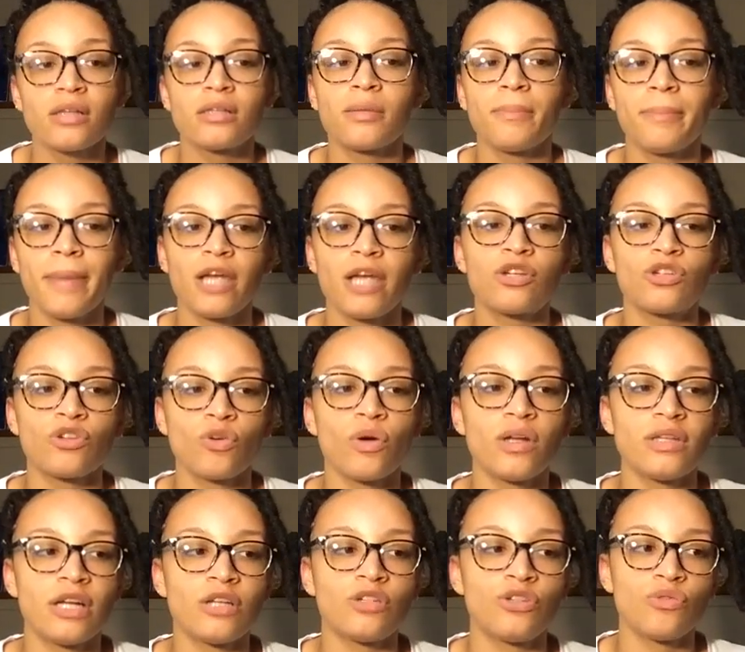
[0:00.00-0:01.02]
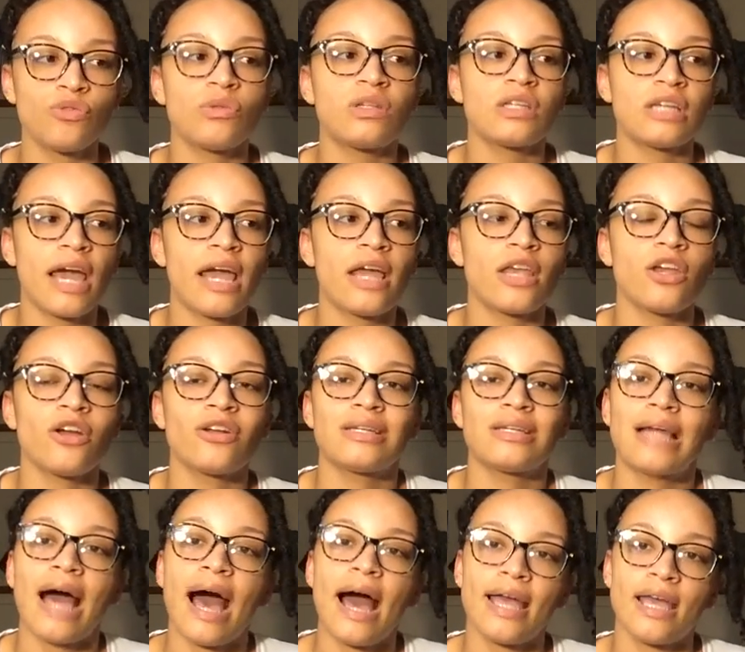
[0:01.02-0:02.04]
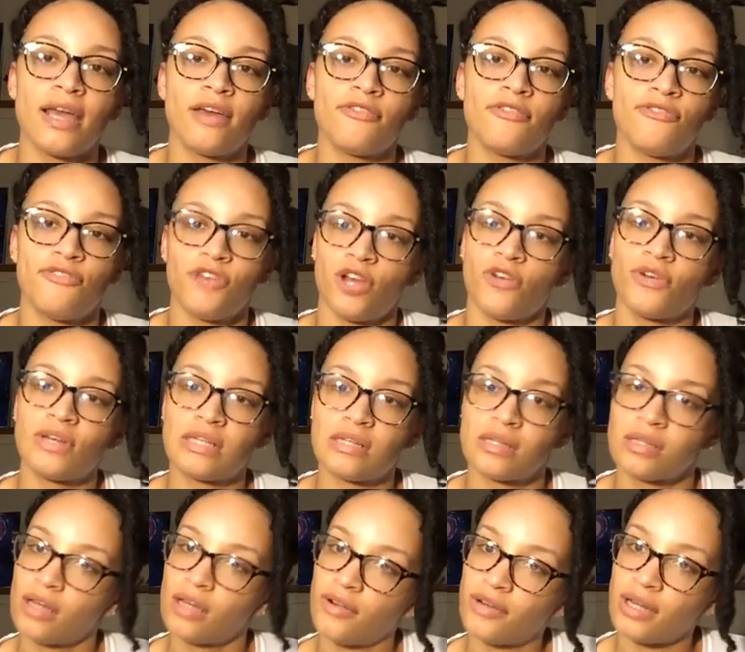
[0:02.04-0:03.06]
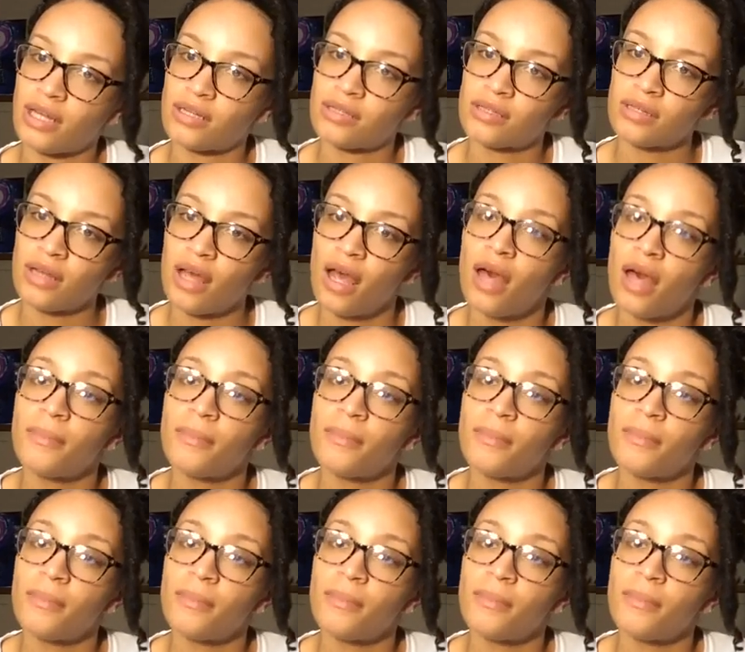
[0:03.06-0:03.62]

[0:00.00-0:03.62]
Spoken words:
to make sure that you take your diet very serious.